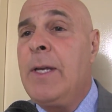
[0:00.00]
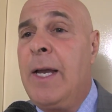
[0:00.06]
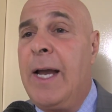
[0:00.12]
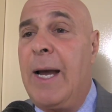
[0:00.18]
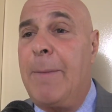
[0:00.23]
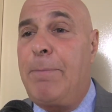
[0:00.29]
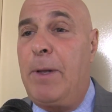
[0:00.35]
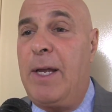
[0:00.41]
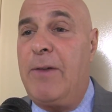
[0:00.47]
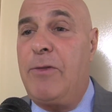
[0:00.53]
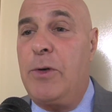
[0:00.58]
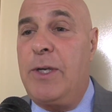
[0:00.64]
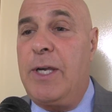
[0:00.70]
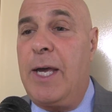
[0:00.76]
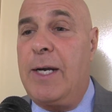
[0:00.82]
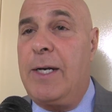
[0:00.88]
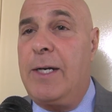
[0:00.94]
at
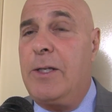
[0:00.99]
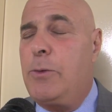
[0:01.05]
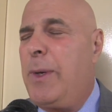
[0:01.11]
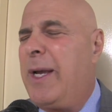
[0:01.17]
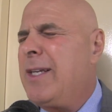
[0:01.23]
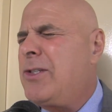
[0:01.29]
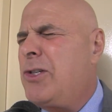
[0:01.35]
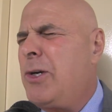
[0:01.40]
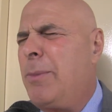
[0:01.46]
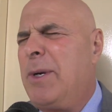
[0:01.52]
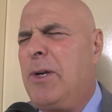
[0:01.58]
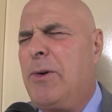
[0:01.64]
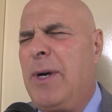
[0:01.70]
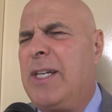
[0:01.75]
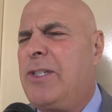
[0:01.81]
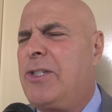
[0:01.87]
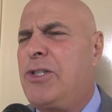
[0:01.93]
Plainview Kennedy is we had so many
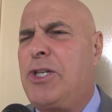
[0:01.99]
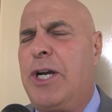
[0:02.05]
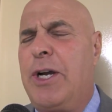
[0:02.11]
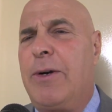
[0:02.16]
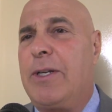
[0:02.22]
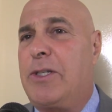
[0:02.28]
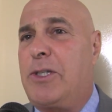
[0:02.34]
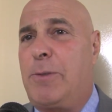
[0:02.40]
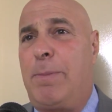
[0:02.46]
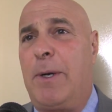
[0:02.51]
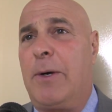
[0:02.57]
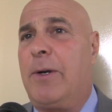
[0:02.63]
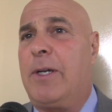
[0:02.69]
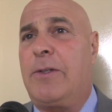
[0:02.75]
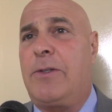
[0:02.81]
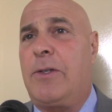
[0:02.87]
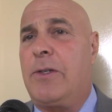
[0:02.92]
great shared
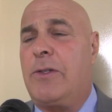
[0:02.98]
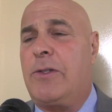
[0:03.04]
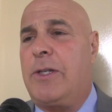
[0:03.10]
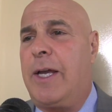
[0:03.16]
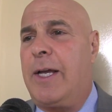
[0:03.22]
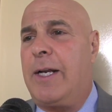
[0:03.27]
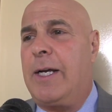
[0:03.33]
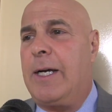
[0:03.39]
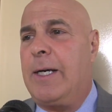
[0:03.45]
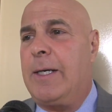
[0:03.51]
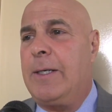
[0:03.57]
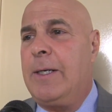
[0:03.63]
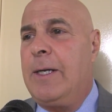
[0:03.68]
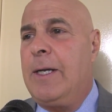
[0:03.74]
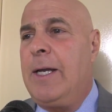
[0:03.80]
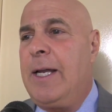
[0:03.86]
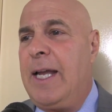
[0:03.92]
experiences that
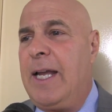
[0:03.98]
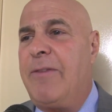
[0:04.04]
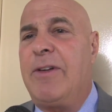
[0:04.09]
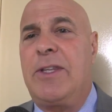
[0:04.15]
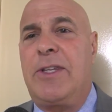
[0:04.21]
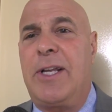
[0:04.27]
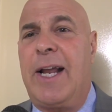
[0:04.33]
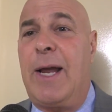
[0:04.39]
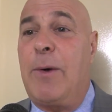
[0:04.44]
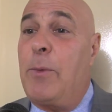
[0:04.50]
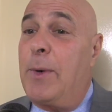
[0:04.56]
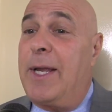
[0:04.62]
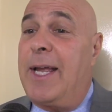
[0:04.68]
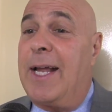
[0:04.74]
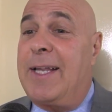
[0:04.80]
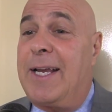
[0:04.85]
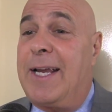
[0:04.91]
even today when we
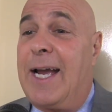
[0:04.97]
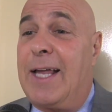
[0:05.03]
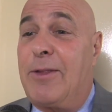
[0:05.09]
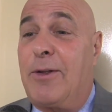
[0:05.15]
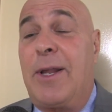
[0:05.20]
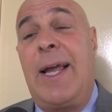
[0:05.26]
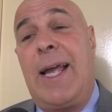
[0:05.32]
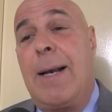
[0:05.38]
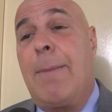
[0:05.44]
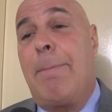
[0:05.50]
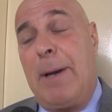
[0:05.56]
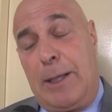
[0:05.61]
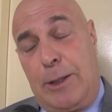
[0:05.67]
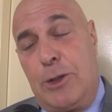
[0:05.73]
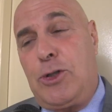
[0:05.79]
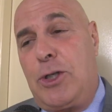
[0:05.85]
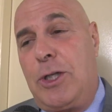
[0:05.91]
get together, they get
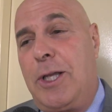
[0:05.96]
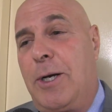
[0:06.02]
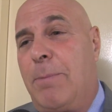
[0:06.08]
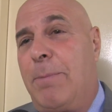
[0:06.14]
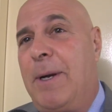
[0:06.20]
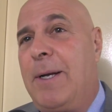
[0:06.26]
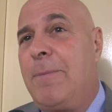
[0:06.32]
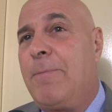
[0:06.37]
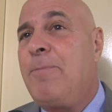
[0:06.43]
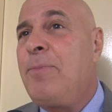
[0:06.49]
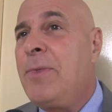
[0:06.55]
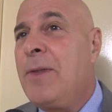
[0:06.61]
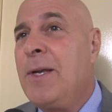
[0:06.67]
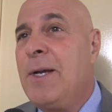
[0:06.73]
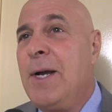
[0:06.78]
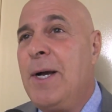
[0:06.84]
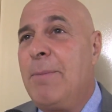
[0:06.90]
embellished a little bit.
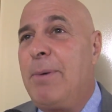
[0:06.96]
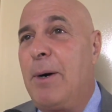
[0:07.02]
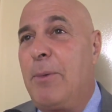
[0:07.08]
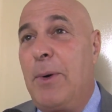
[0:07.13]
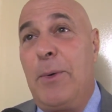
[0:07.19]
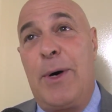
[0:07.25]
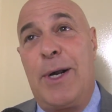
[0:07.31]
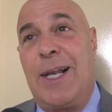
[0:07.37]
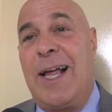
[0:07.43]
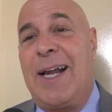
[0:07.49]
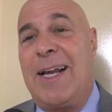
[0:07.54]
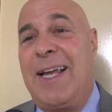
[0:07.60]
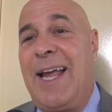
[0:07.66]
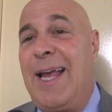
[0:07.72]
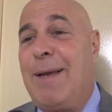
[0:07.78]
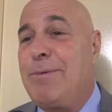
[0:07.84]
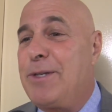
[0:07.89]
But we won a lot
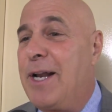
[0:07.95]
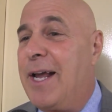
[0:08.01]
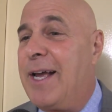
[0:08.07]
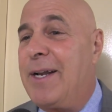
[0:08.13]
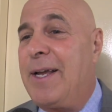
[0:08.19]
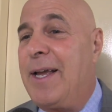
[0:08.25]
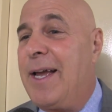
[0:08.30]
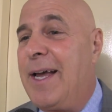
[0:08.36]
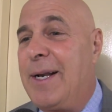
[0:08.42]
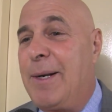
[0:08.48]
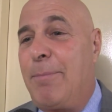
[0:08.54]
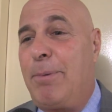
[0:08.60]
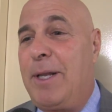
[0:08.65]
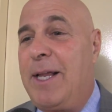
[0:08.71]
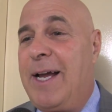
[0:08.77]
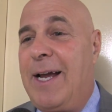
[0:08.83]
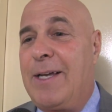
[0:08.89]
of games and had a
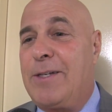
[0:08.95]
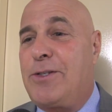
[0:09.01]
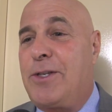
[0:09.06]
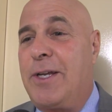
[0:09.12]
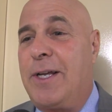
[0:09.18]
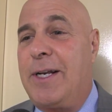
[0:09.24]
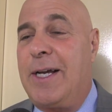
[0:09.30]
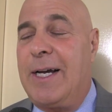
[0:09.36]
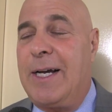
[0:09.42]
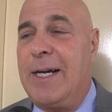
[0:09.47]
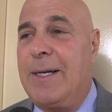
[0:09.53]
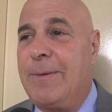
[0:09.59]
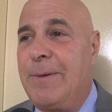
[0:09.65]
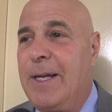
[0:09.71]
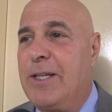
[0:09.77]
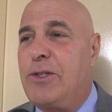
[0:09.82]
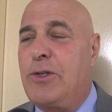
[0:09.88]
blast. And
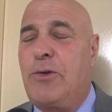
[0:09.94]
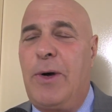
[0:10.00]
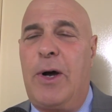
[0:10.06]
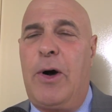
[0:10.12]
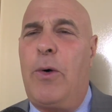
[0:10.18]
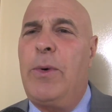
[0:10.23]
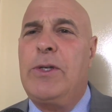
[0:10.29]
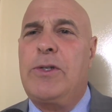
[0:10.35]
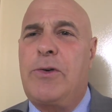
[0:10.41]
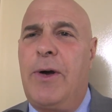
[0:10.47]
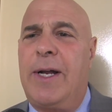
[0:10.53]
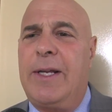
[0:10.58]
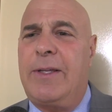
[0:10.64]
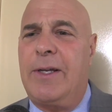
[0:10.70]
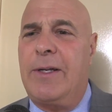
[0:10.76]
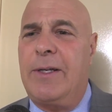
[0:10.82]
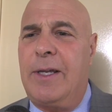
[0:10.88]
it's always
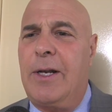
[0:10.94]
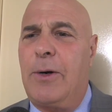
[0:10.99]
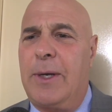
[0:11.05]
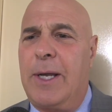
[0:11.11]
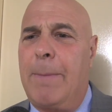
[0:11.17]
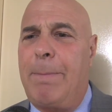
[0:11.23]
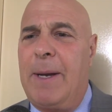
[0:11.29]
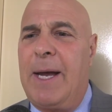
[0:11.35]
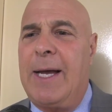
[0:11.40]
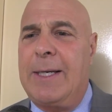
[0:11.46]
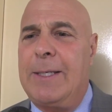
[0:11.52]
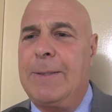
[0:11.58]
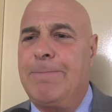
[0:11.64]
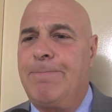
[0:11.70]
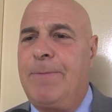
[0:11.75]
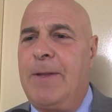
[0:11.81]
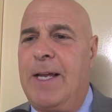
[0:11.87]
great to, you know, get back
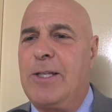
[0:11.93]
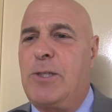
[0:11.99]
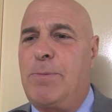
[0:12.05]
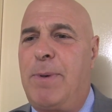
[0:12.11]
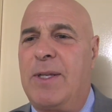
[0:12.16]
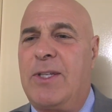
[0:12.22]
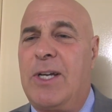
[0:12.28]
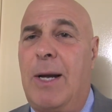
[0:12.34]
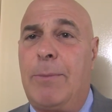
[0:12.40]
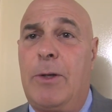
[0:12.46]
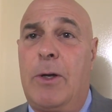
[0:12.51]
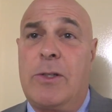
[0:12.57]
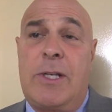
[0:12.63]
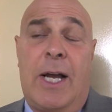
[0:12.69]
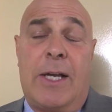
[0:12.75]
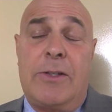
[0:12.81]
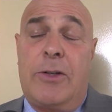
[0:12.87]
and spend time with
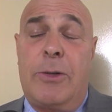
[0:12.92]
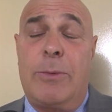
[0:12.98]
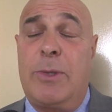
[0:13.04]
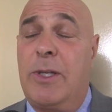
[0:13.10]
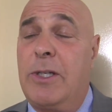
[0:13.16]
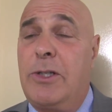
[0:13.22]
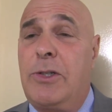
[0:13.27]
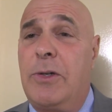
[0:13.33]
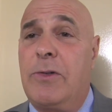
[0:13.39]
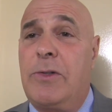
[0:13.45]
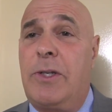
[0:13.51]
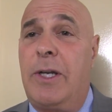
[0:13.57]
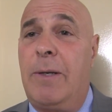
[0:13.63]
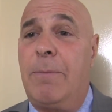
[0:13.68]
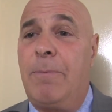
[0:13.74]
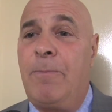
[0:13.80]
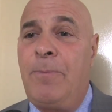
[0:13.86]
those guys. In terms of this year's
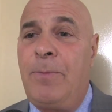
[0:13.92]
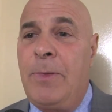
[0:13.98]
team,